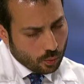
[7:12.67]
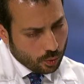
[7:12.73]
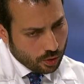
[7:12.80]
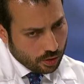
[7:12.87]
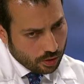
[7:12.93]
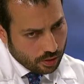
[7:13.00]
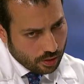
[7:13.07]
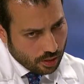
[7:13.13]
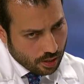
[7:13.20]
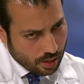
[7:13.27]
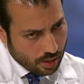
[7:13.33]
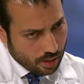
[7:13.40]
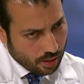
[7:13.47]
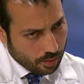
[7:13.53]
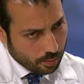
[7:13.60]
word
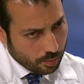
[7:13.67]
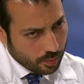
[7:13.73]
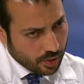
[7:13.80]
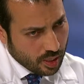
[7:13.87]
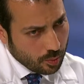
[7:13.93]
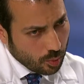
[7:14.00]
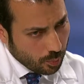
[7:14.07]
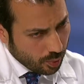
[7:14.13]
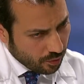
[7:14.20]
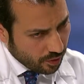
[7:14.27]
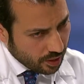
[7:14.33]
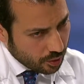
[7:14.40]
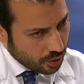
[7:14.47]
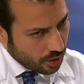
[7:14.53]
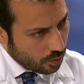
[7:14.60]

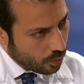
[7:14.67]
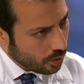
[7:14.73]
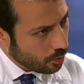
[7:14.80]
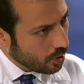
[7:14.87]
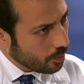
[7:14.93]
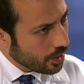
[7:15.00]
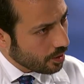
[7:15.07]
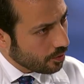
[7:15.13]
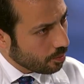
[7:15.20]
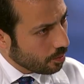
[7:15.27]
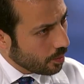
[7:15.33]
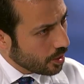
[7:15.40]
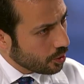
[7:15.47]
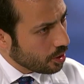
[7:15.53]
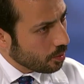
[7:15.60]
chemoprevention, when we
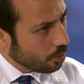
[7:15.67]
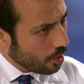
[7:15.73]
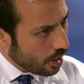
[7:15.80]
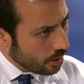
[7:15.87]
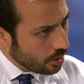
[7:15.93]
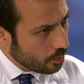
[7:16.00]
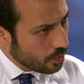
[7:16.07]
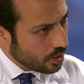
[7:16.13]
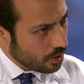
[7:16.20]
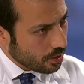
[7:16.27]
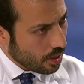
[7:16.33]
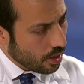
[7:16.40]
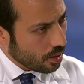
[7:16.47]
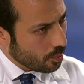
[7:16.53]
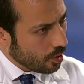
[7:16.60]
mention polyps and
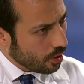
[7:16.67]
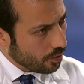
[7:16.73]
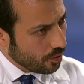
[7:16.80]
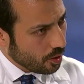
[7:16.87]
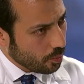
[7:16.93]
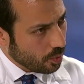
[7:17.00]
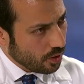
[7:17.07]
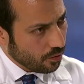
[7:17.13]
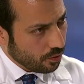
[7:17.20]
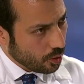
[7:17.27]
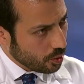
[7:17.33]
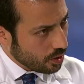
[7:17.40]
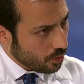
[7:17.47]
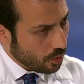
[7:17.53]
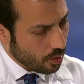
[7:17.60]
talk about FAP,
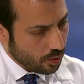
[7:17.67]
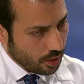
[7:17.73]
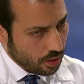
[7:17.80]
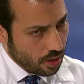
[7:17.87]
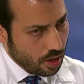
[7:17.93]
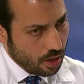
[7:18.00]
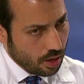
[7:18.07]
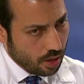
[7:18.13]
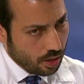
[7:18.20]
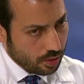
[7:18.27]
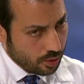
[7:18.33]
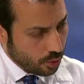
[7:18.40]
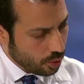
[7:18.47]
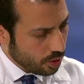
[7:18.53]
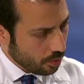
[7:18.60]
floats around a lot on
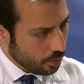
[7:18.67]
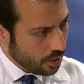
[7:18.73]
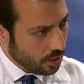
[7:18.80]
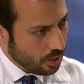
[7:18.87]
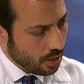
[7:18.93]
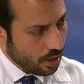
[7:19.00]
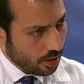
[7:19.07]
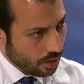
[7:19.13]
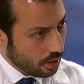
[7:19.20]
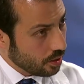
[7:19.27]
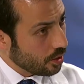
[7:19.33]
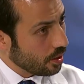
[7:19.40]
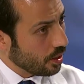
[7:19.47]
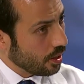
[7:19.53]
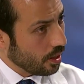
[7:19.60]
social media, on the
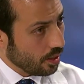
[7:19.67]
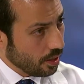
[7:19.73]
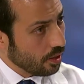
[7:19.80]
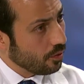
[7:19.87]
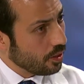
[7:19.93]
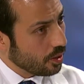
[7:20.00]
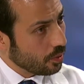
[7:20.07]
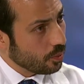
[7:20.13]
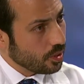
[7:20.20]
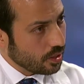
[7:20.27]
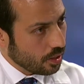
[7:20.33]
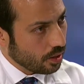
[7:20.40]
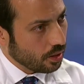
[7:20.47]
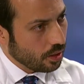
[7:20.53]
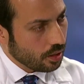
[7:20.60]
internet, and even in
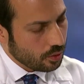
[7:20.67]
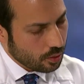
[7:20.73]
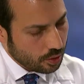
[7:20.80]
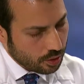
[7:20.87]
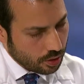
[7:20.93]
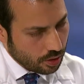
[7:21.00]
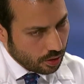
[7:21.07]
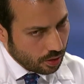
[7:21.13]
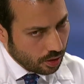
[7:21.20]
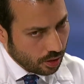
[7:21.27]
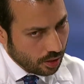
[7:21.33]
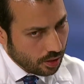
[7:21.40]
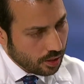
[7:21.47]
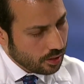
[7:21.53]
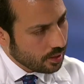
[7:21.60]
recent literature.
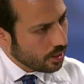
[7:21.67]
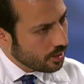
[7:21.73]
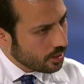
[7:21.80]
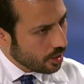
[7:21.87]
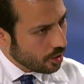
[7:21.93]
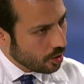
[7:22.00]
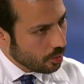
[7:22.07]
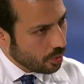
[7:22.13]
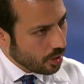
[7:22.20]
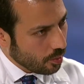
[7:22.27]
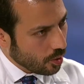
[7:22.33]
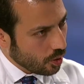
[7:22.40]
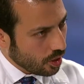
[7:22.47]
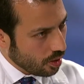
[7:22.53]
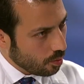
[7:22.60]
Tell us a little bit
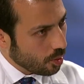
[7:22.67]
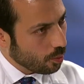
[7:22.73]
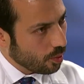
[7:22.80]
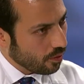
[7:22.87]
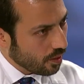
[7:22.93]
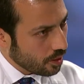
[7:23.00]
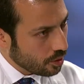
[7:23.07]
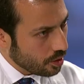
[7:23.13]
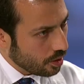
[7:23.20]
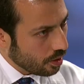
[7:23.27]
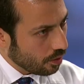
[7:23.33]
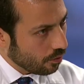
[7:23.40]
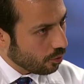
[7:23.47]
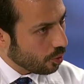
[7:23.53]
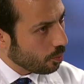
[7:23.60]
about
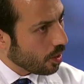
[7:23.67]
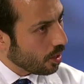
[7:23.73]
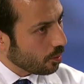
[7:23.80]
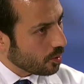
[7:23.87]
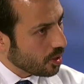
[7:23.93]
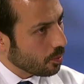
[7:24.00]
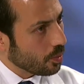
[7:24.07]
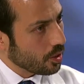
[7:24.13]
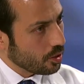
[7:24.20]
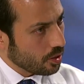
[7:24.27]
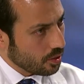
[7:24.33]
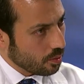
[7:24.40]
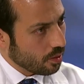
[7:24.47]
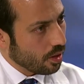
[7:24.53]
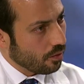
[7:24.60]
chemoprevention for polyps in patients with